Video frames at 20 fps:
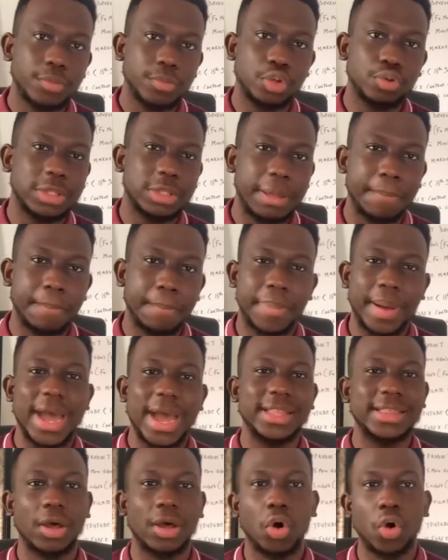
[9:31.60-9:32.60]
you, they
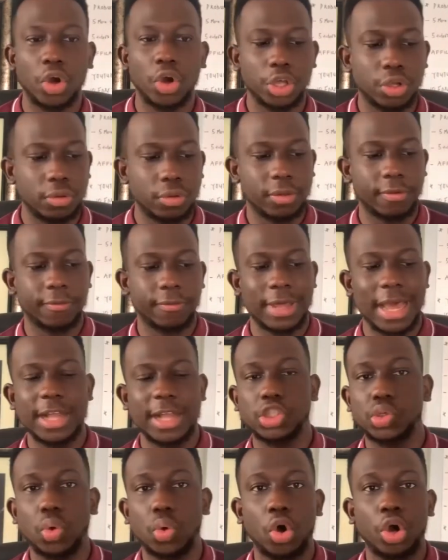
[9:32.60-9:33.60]
buy the oil, the
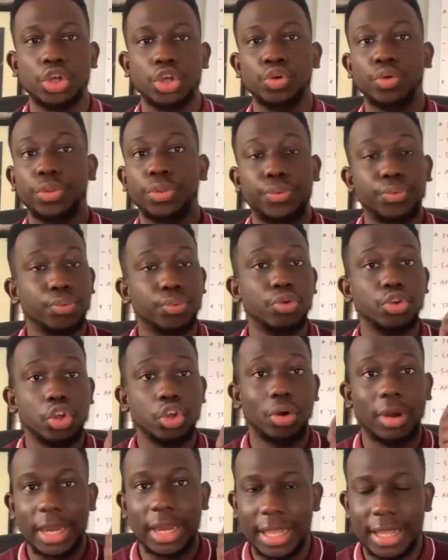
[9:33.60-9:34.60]
Cantu oil, through
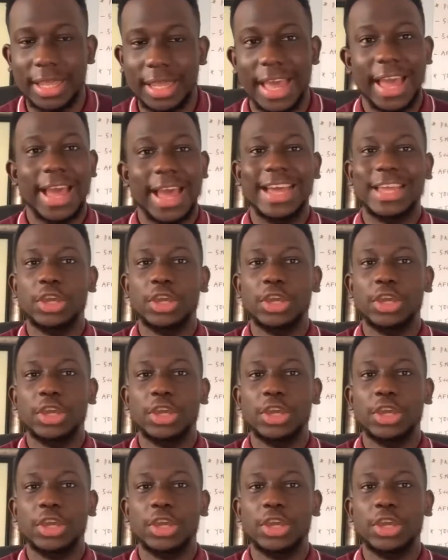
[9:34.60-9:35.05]
your link.